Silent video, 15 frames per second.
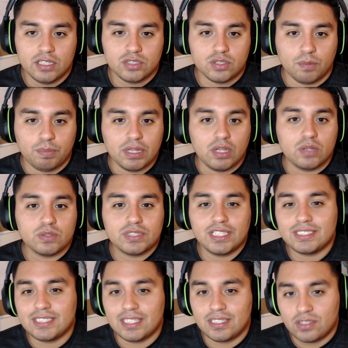So
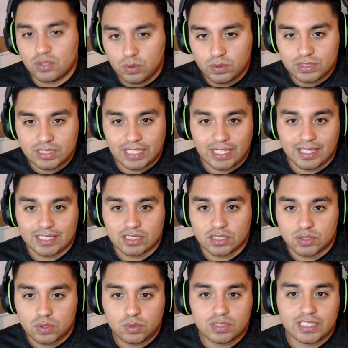Pelosi said Tuesday that the
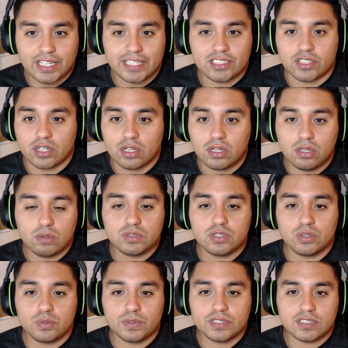two sides are close
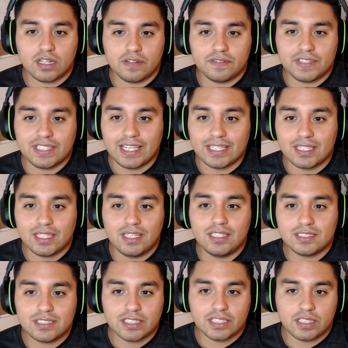to resolving a key
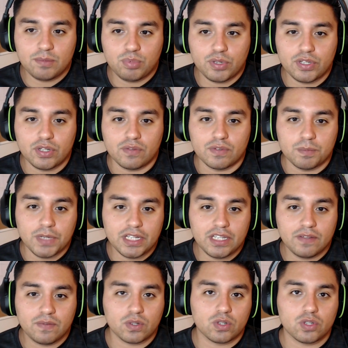sticking point over money
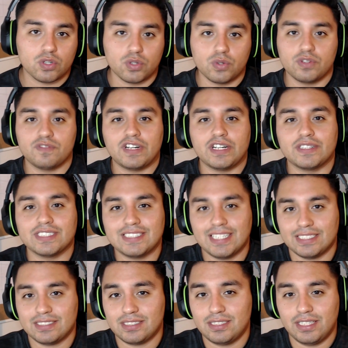for coronavirus
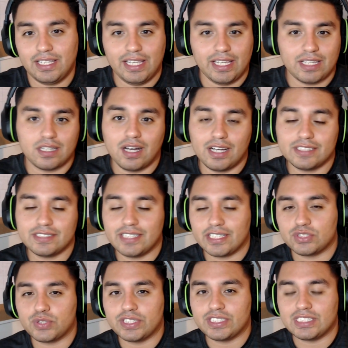testing and
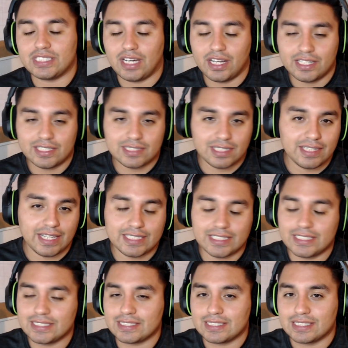contact tracing. Honestly, that
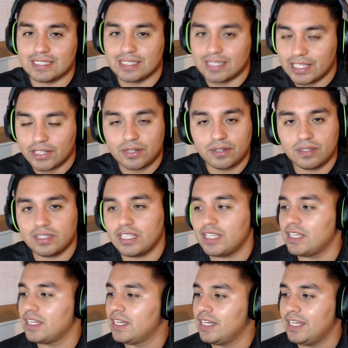is
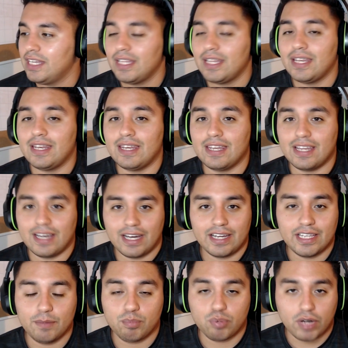literally
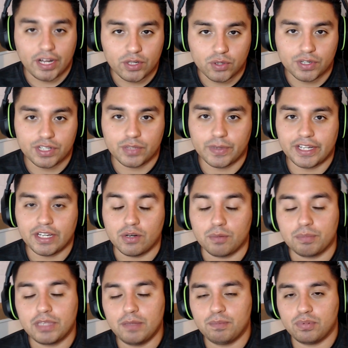not a priority right now.
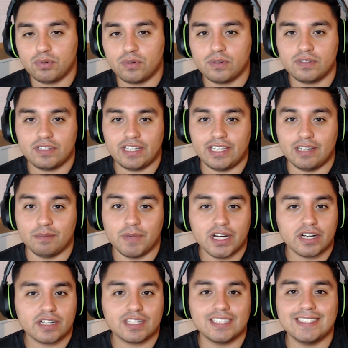People in
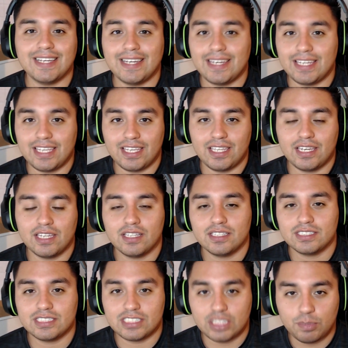America need
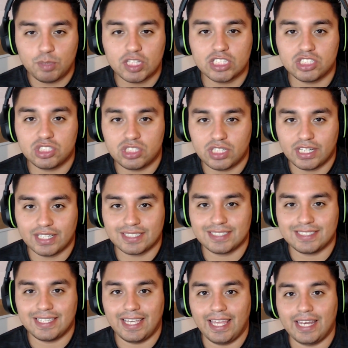stimulus checks
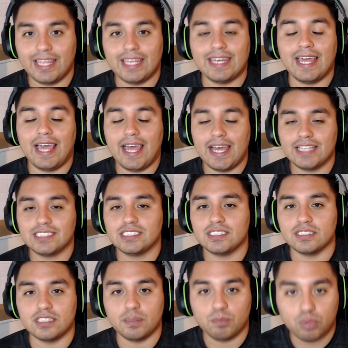and enhanced
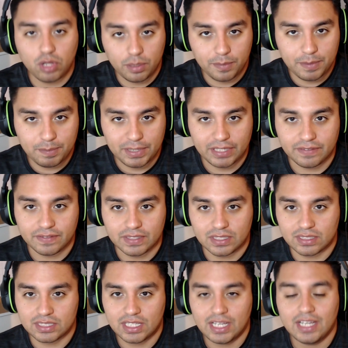unemployment
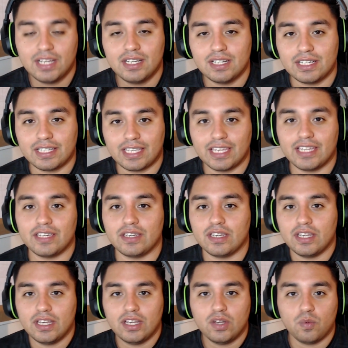benefits. Again,
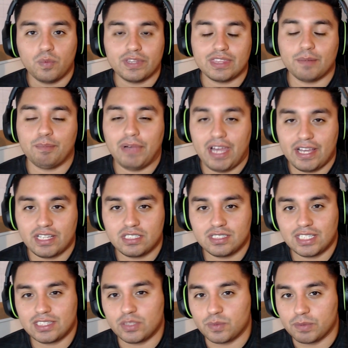with the package
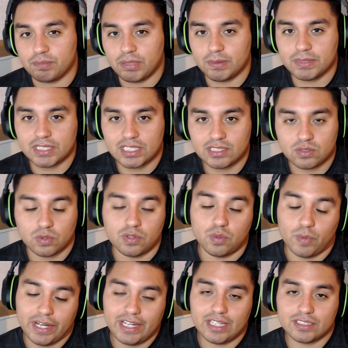that the Republicans or the
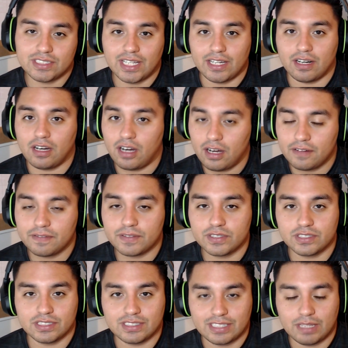White House had offered
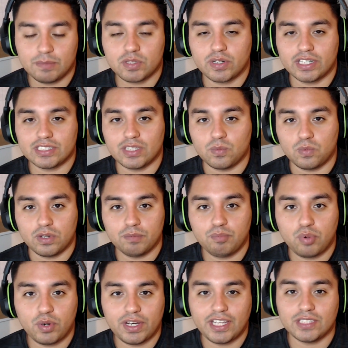the Democrats, a one
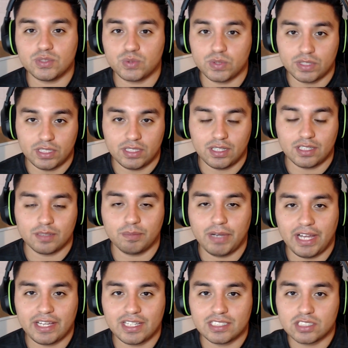point eight trillion dollar
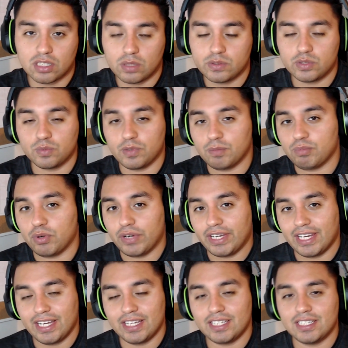package, close to one point
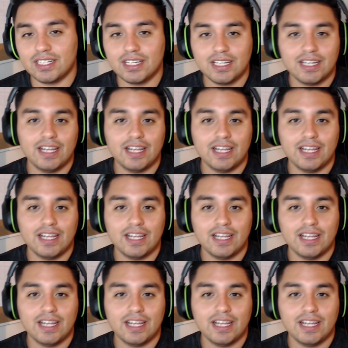nine.